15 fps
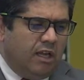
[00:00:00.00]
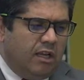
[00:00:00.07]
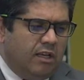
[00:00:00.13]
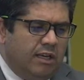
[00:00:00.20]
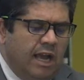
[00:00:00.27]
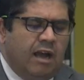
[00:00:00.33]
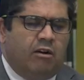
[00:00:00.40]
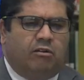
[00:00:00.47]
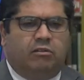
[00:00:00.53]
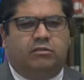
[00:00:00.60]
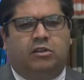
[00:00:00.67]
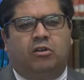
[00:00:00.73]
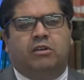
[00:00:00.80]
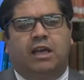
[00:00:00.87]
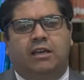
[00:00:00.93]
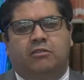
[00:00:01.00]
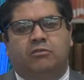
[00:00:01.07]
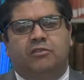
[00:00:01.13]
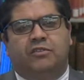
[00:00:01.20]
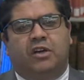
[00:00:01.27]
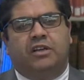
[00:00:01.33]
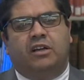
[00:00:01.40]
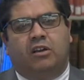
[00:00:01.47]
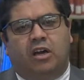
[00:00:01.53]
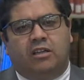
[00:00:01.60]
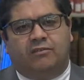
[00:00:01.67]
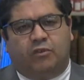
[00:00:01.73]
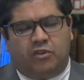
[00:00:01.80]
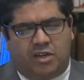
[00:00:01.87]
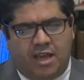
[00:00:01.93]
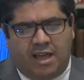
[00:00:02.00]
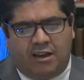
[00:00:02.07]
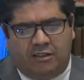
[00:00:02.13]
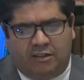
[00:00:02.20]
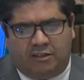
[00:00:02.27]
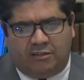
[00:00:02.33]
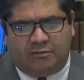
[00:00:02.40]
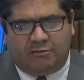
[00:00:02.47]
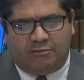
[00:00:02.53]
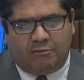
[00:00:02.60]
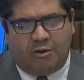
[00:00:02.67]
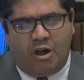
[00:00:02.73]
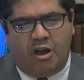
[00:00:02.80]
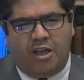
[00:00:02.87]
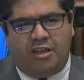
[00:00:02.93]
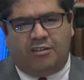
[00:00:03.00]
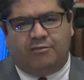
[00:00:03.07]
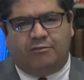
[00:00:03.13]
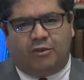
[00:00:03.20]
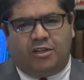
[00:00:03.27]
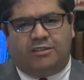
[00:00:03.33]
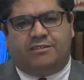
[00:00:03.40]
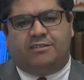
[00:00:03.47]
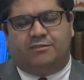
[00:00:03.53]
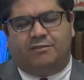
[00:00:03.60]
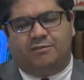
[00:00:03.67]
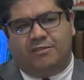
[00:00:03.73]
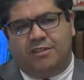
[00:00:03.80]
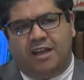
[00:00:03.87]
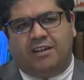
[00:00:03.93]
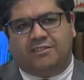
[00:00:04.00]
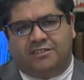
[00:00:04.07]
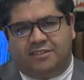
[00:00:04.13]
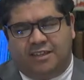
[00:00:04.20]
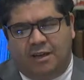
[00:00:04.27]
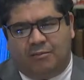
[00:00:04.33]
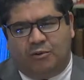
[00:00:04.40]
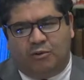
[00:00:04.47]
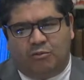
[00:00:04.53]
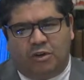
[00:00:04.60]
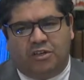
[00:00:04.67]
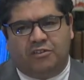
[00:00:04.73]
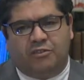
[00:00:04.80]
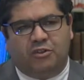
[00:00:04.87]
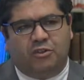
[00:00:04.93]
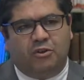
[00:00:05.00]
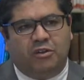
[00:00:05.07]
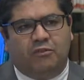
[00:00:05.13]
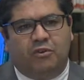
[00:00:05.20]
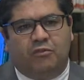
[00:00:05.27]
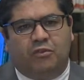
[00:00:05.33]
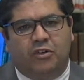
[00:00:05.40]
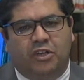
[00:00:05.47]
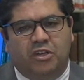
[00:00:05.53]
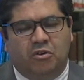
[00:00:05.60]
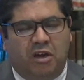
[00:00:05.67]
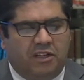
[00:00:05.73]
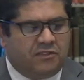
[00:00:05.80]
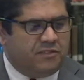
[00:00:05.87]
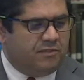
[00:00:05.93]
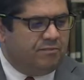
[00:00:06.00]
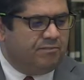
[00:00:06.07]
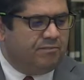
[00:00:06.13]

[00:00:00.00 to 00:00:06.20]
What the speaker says: Now, okay, we've done a lot for Canada. What's next step, or what are you doing for the US?